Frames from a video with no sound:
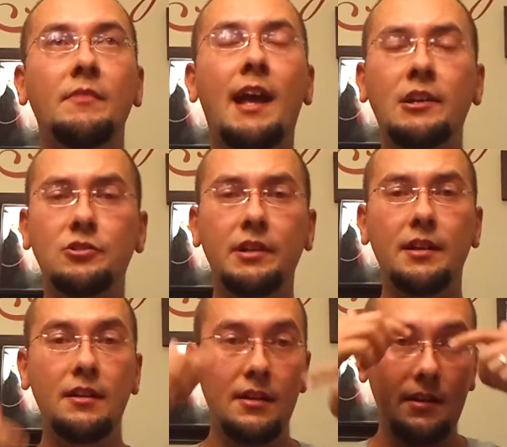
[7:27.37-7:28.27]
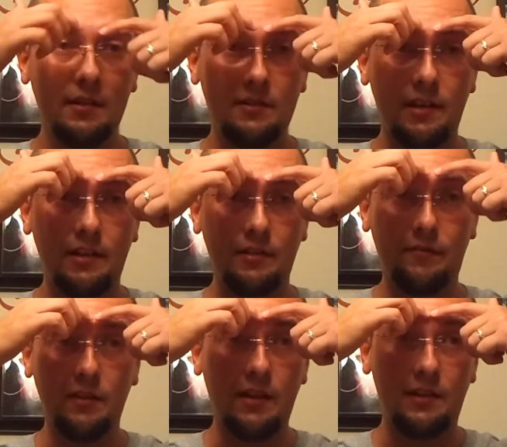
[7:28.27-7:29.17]
Actually, so I could
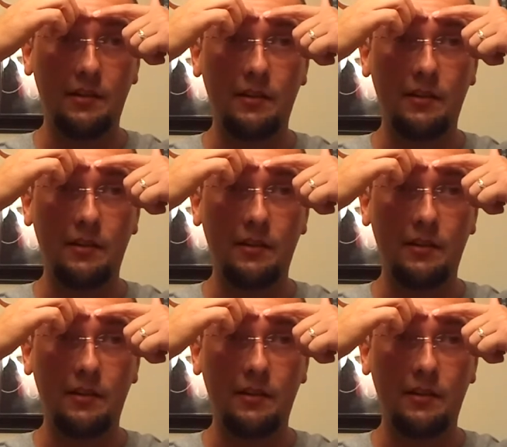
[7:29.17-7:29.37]
feel like